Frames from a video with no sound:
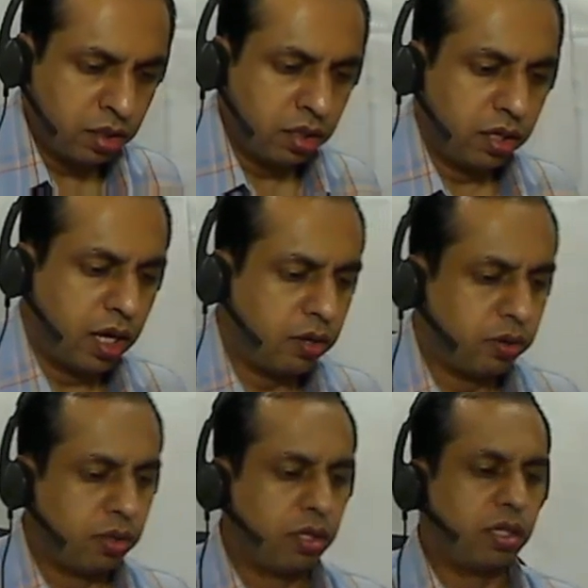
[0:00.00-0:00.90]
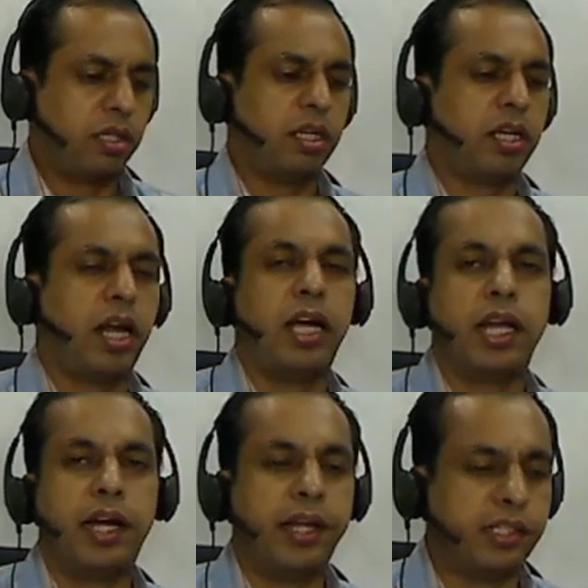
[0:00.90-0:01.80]
Now, the current
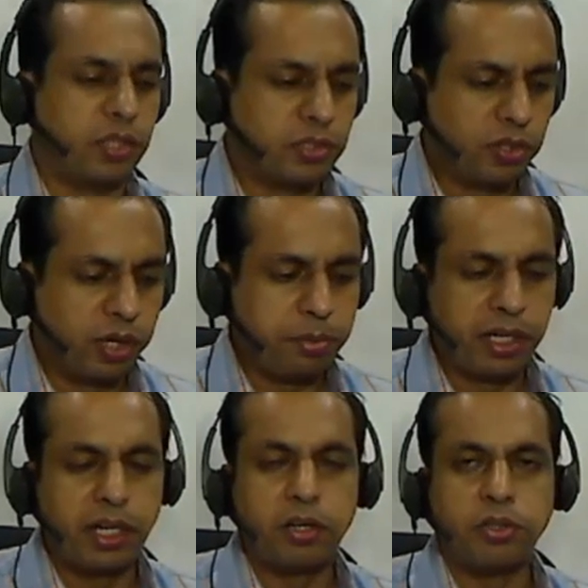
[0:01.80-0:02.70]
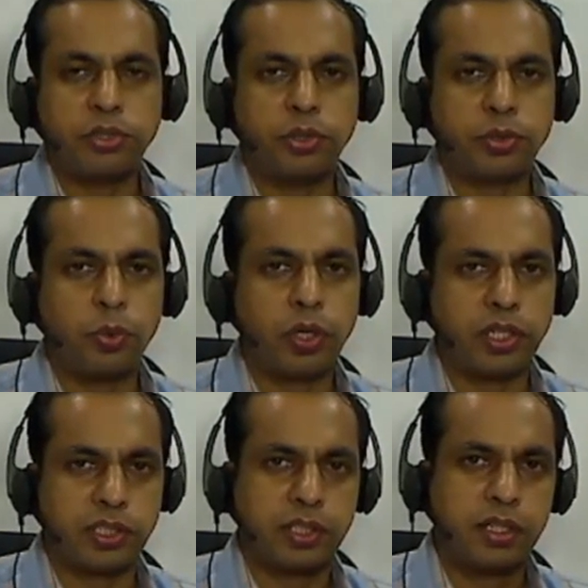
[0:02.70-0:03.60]
ID is also dependent on the source
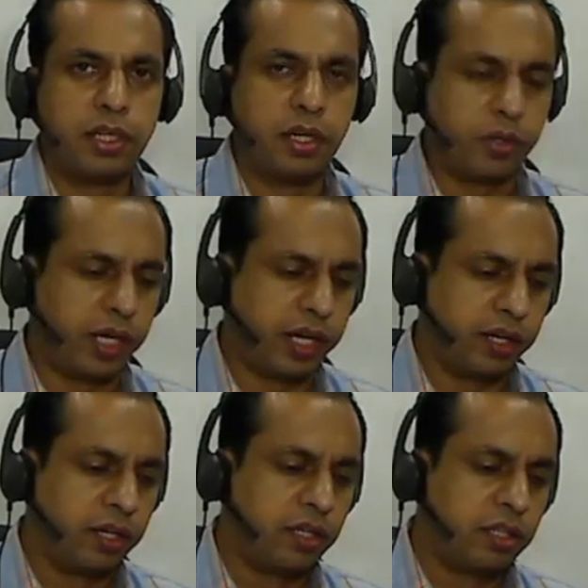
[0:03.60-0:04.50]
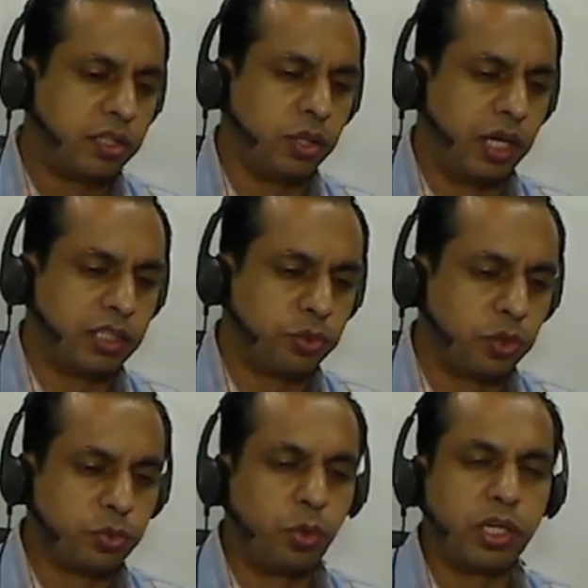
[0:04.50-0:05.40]
voltage. Okay. So, as source
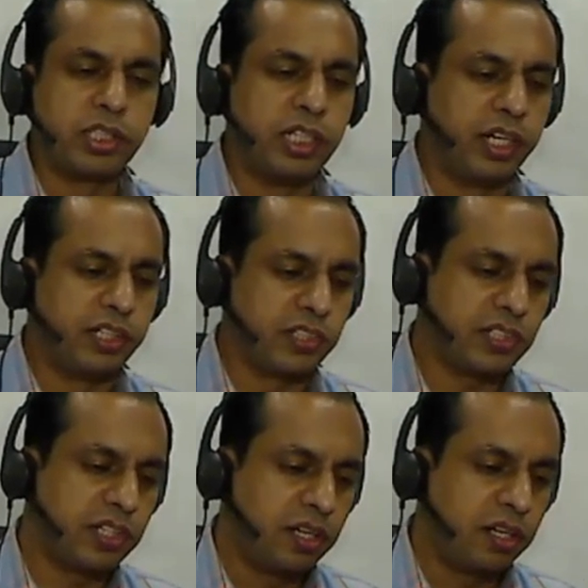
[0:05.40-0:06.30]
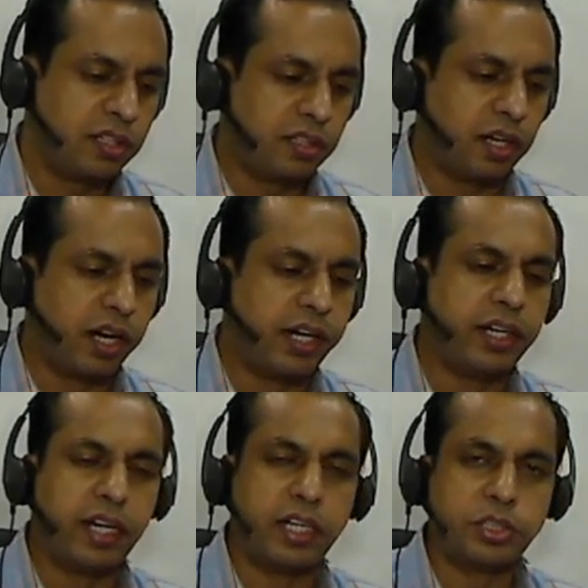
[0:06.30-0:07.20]
voltage increases, ID
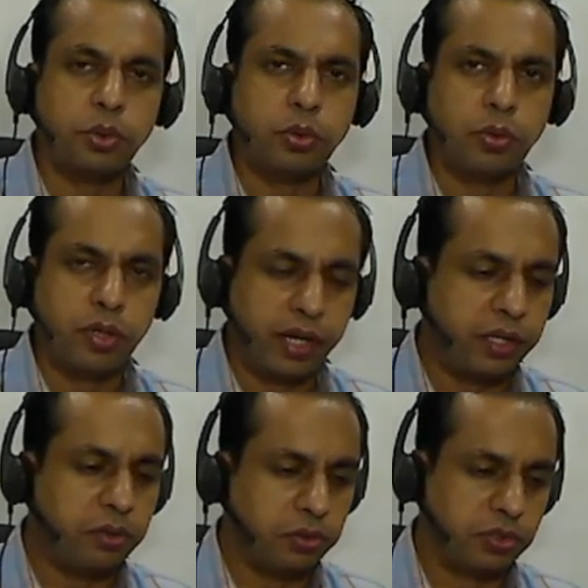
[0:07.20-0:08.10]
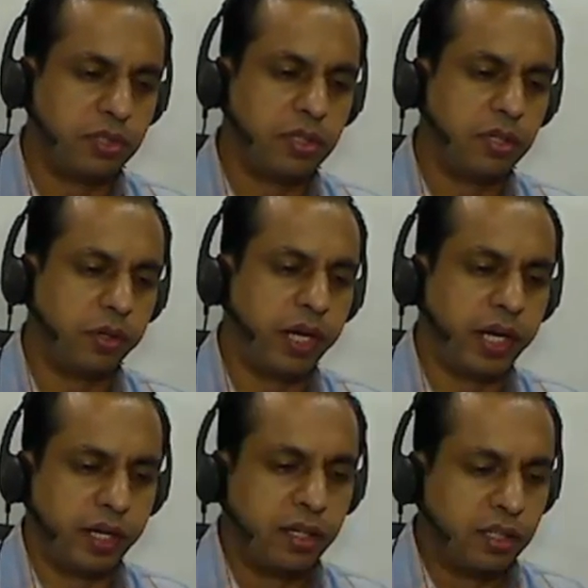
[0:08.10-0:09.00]
tends to reduce. Okay.
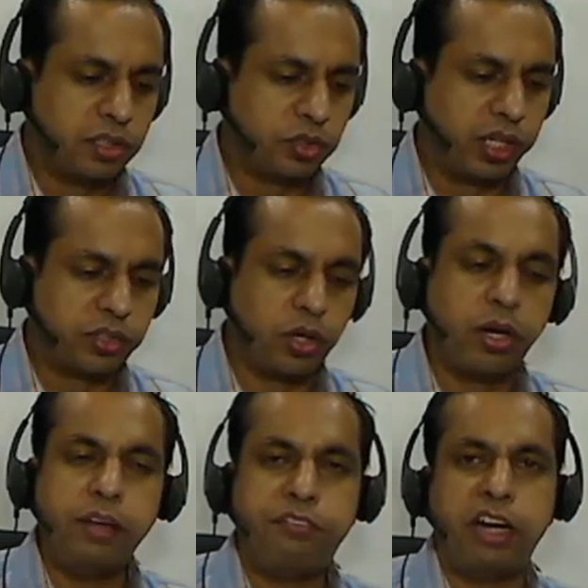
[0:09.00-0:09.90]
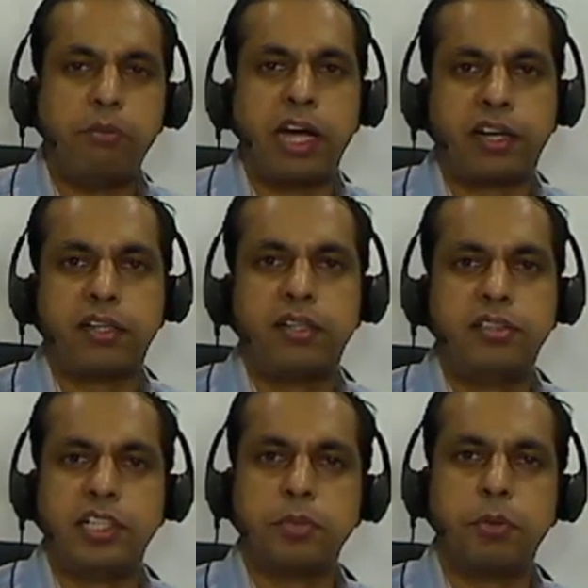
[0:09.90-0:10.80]
So, there is already feedback
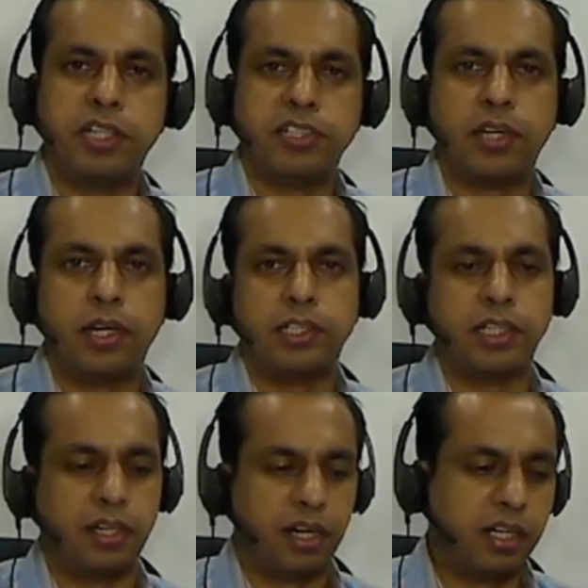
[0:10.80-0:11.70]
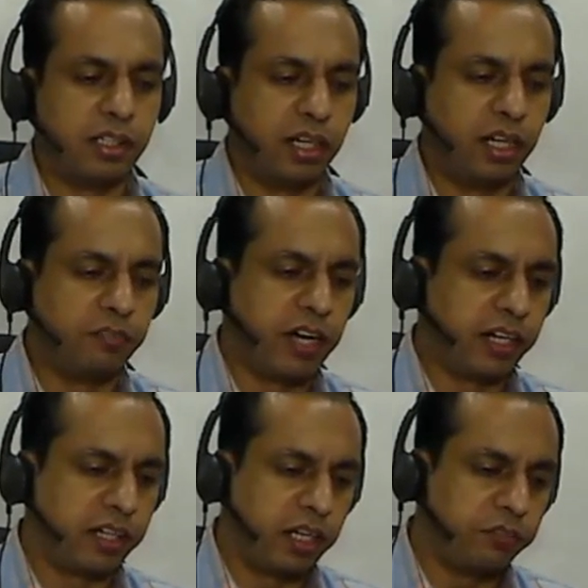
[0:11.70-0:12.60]
just by this connection, and in
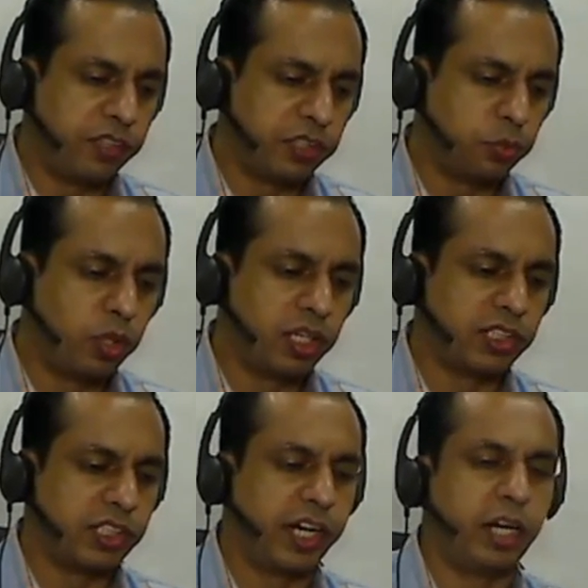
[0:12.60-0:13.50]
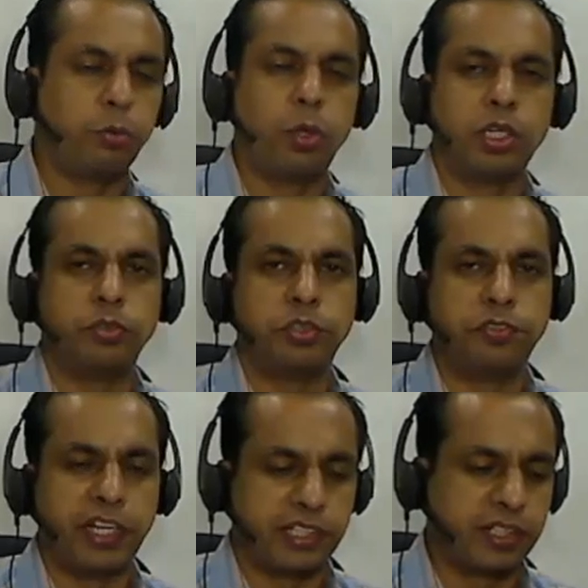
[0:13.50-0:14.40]
fact, if this voltage, the gate voltage, was
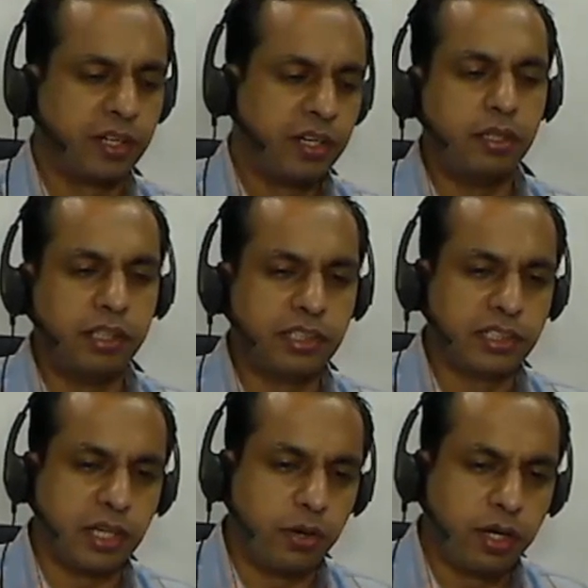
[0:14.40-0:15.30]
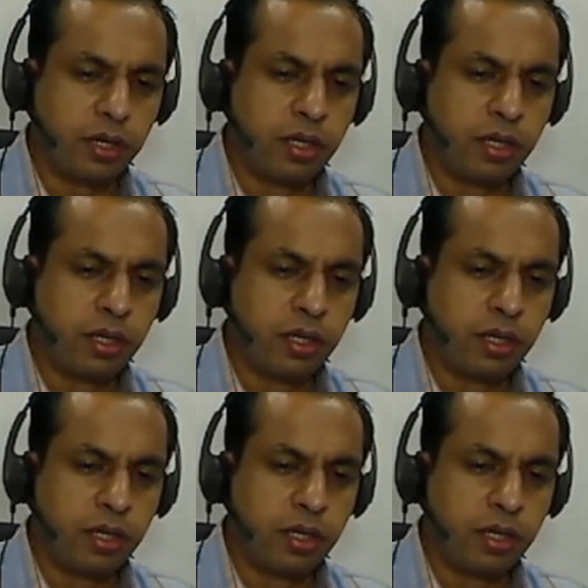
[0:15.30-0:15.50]
fixed, this is our